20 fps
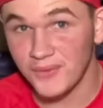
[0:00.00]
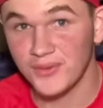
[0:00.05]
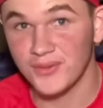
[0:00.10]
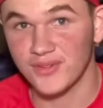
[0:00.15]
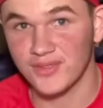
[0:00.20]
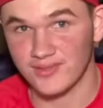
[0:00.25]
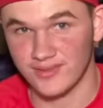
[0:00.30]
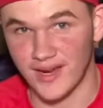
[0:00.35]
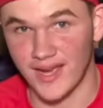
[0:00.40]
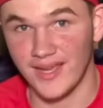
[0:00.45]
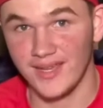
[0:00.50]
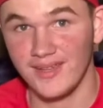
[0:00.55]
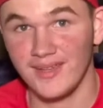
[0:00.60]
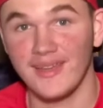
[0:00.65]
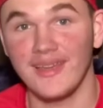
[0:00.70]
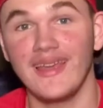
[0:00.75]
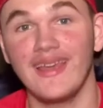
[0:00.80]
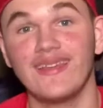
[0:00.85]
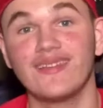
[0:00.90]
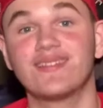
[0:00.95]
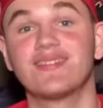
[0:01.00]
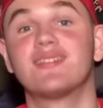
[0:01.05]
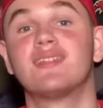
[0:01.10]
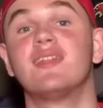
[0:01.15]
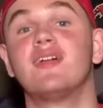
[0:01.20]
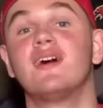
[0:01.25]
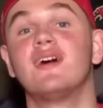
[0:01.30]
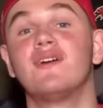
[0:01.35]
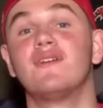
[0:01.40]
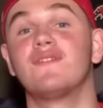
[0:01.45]
right, is
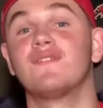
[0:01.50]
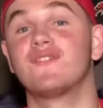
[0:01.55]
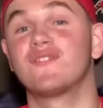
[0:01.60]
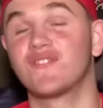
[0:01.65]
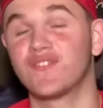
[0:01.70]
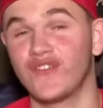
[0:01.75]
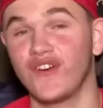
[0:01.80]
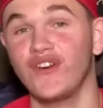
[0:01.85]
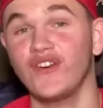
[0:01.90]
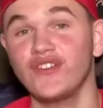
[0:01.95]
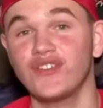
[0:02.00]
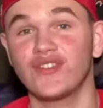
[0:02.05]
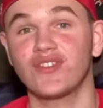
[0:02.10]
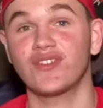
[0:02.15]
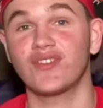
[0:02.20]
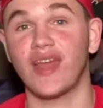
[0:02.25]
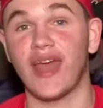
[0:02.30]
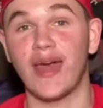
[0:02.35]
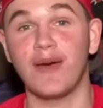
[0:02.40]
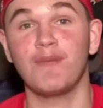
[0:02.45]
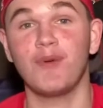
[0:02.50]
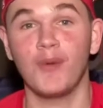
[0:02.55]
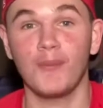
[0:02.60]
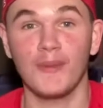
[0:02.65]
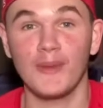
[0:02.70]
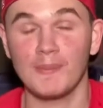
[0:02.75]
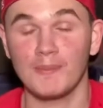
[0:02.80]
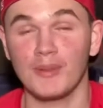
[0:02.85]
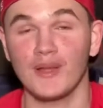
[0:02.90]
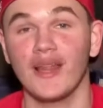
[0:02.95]
the first
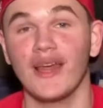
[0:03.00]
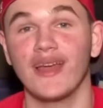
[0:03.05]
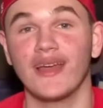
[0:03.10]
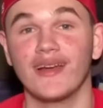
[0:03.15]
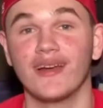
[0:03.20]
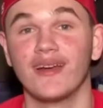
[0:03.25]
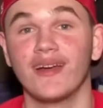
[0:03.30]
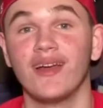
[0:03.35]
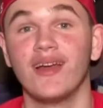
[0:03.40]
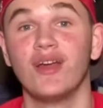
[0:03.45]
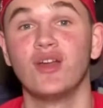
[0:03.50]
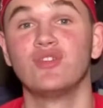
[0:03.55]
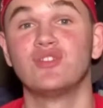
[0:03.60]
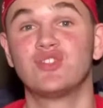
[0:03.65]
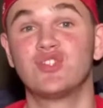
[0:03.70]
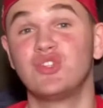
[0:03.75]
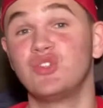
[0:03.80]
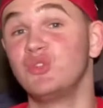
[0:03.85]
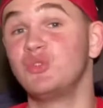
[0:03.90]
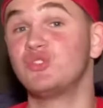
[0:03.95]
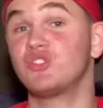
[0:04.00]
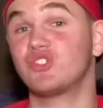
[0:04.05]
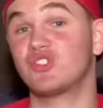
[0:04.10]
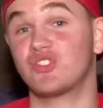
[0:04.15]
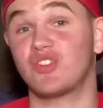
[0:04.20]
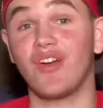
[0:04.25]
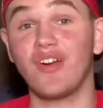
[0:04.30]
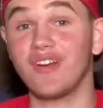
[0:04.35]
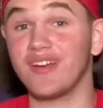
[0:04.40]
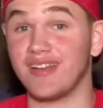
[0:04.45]
MLB player to
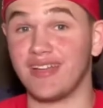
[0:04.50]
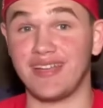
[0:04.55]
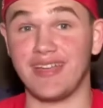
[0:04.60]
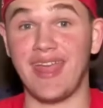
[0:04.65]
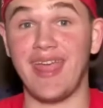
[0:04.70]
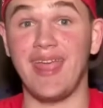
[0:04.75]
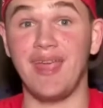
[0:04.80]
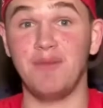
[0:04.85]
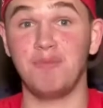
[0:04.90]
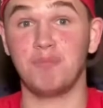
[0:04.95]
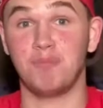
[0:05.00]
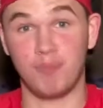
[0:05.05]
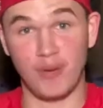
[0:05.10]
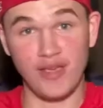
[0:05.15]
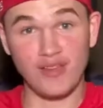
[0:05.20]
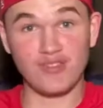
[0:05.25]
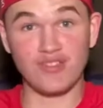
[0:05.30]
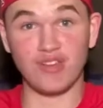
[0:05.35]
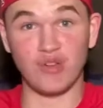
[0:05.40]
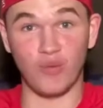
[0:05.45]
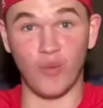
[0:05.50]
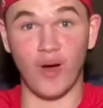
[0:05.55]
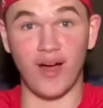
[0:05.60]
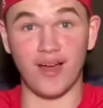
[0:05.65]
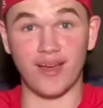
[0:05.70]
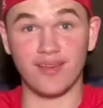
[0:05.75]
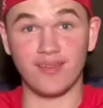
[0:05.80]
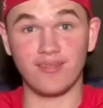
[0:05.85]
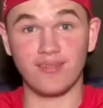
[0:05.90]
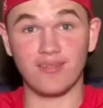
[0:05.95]
start a game
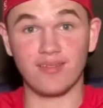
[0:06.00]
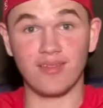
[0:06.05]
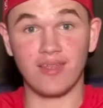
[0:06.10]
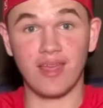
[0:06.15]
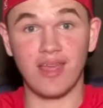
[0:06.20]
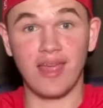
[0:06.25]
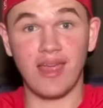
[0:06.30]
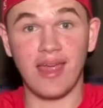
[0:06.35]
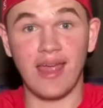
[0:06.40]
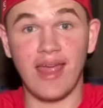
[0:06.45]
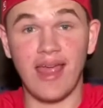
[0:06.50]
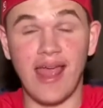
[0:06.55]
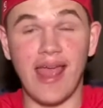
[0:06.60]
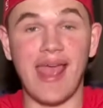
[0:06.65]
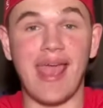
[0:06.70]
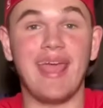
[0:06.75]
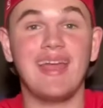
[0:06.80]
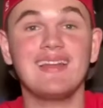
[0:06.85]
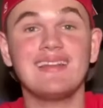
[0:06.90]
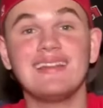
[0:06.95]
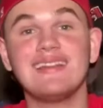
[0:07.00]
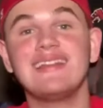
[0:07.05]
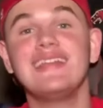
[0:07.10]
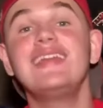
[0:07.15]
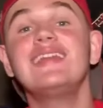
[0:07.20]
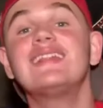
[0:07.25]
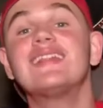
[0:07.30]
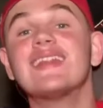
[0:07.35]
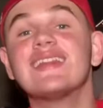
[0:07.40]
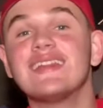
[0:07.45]
pitching-wise and
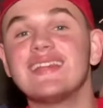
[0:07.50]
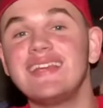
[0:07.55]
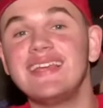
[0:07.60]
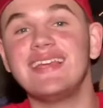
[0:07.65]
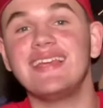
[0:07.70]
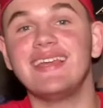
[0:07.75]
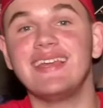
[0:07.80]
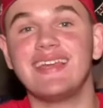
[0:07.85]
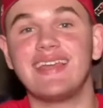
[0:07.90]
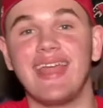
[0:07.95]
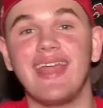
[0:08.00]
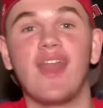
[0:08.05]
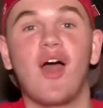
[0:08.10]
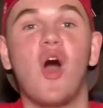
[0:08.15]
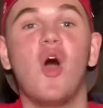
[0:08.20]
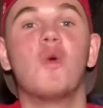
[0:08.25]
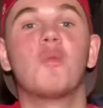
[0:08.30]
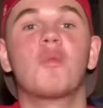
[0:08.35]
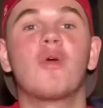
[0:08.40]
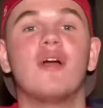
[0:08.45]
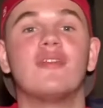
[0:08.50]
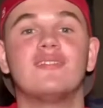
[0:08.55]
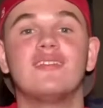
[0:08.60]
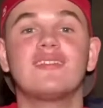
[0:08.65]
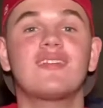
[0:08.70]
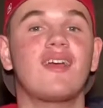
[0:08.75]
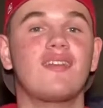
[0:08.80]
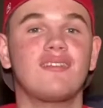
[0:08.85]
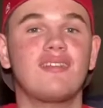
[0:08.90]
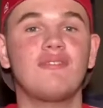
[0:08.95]
lead the league in home runs. He's
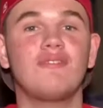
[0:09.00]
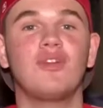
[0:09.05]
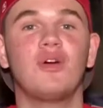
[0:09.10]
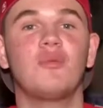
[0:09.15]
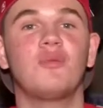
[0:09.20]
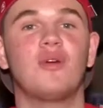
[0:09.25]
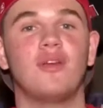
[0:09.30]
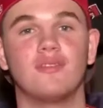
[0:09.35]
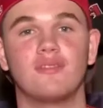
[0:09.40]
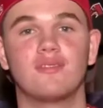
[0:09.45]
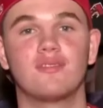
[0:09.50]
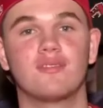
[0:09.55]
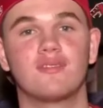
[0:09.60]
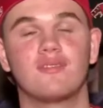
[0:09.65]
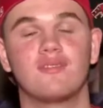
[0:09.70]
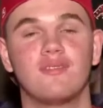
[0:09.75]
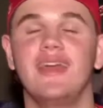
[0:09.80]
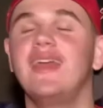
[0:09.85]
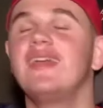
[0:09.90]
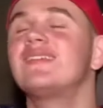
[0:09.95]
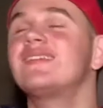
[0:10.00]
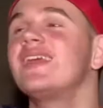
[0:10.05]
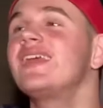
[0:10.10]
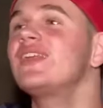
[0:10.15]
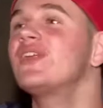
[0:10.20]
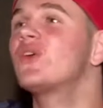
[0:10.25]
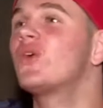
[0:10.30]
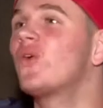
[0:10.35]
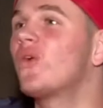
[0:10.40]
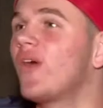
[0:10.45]
got 7 home runs. It's
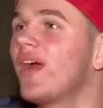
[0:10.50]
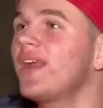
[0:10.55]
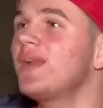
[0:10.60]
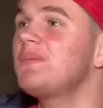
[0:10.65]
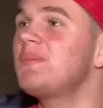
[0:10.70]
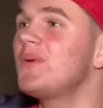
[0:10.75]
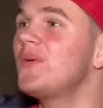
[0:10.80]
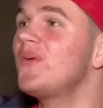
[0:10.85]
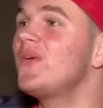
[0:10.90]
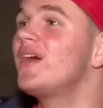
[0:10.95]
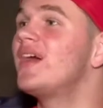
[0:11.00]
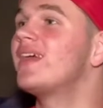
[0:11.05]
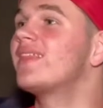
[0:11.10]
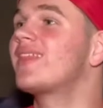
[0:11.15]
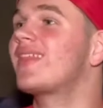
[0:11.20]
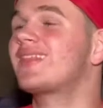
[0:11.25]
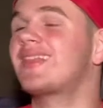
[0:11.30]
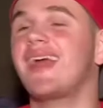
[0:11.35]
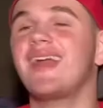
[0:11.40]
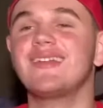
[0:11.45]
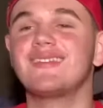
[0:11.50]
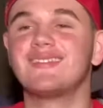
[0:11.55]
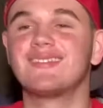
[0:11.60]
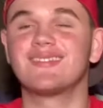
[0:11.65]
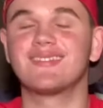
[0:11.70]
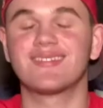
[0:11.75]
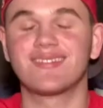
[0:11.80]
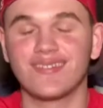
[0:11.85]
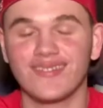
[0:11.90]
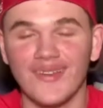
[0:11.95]
incredible that is
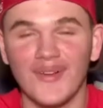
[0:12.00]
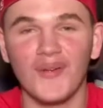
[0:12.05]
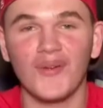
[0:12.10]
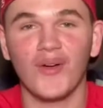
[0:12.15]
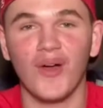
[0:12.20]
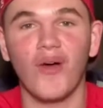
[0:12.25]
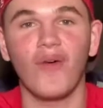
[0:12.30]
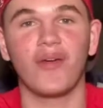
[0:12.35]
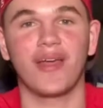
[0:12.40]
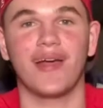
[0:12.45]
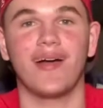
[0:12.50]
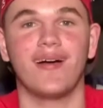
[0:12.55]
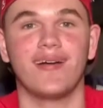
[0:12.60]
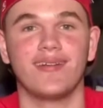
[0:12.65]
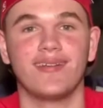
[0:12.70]
still going on.